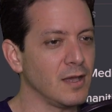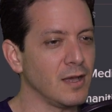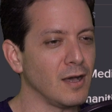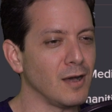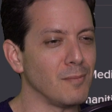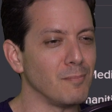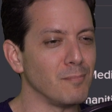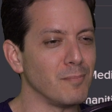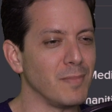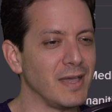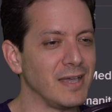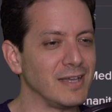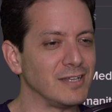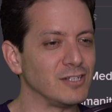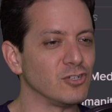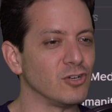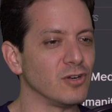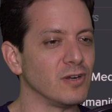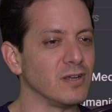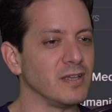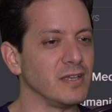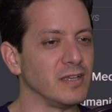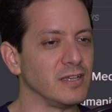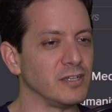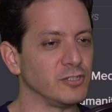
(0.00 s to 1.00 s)
A
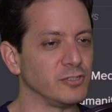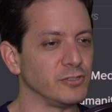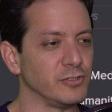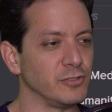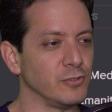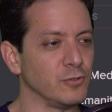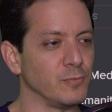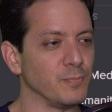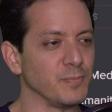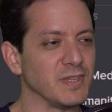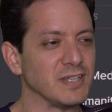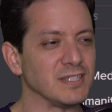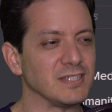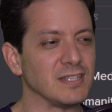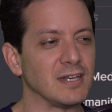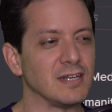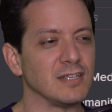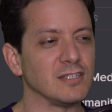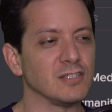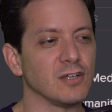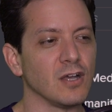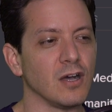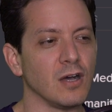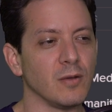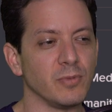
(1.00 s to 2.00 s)
major issue is that
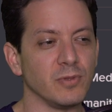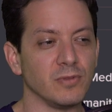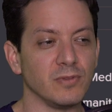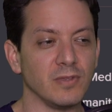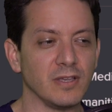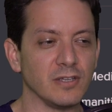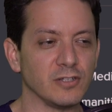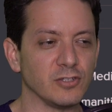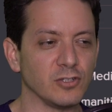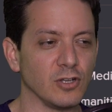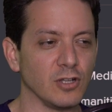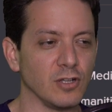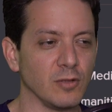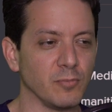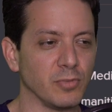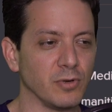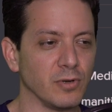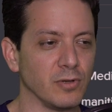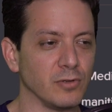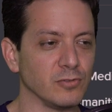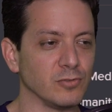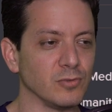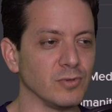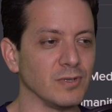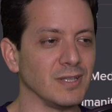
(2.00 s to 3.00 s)
its computational
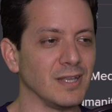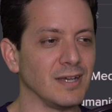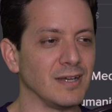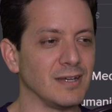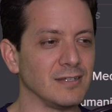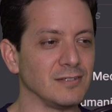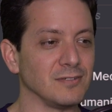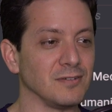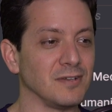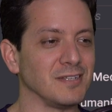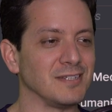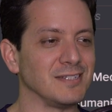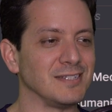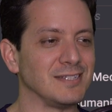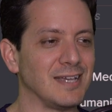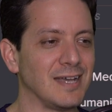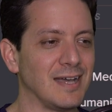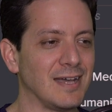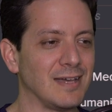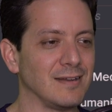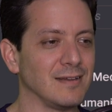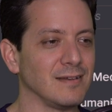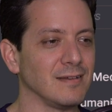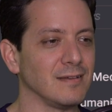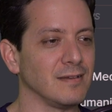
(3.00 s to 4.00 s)
approach relies on
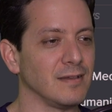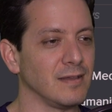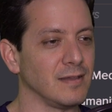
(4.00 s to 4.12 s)
data